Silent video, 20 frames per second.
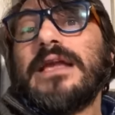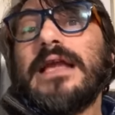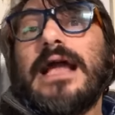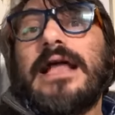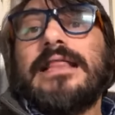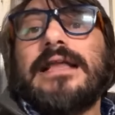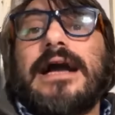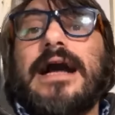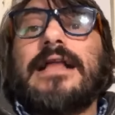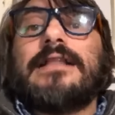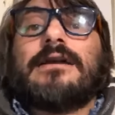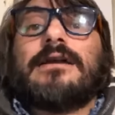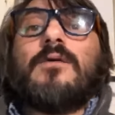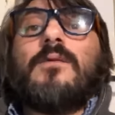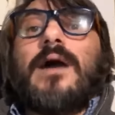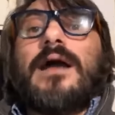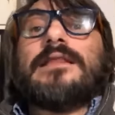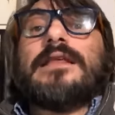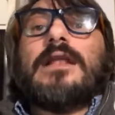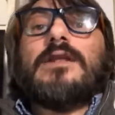and another
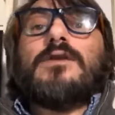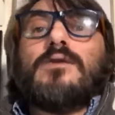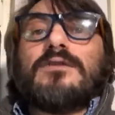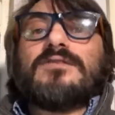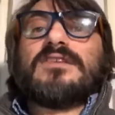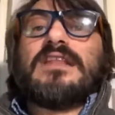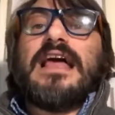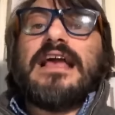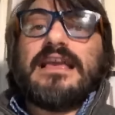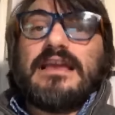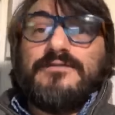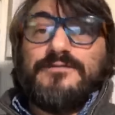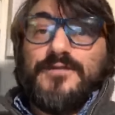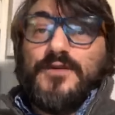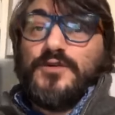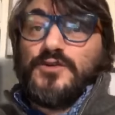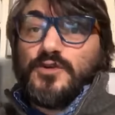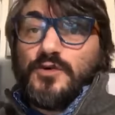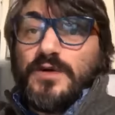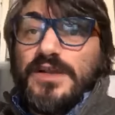one that looks like a
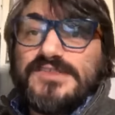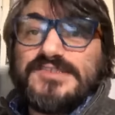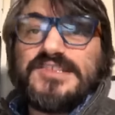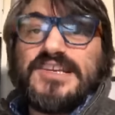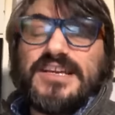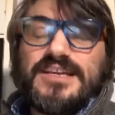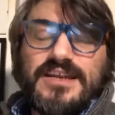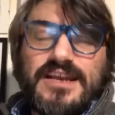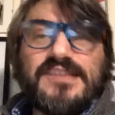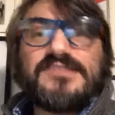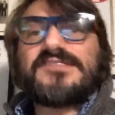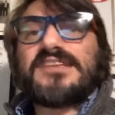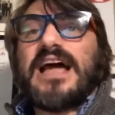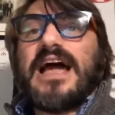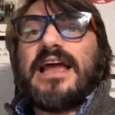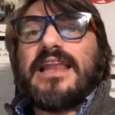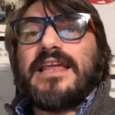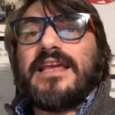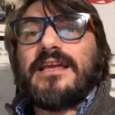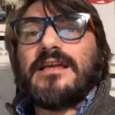futuristic
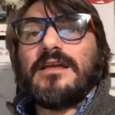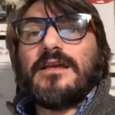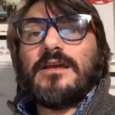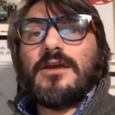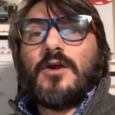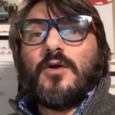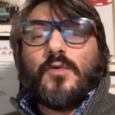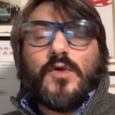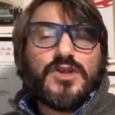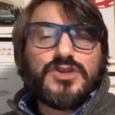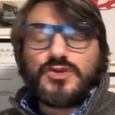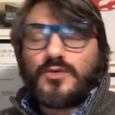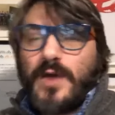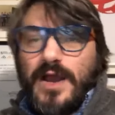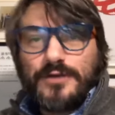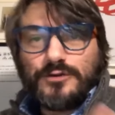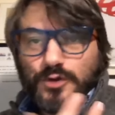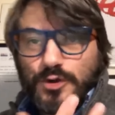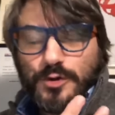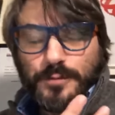restyling, which
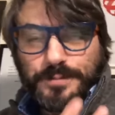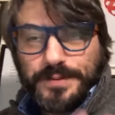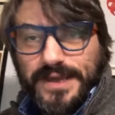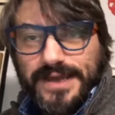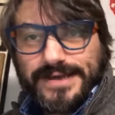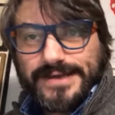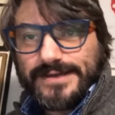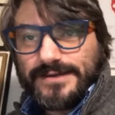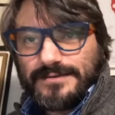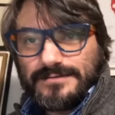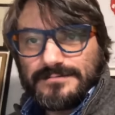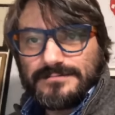one do you pick?